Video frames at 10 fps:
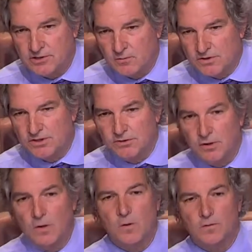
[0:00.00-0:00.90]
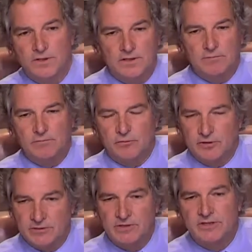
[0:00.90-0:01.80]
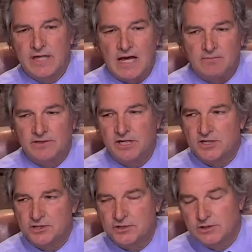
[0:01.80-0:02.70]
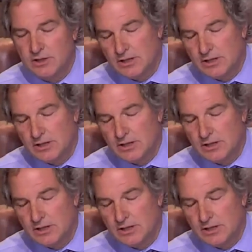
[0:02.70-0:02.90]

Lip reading: it wasn't known and it prohibited application,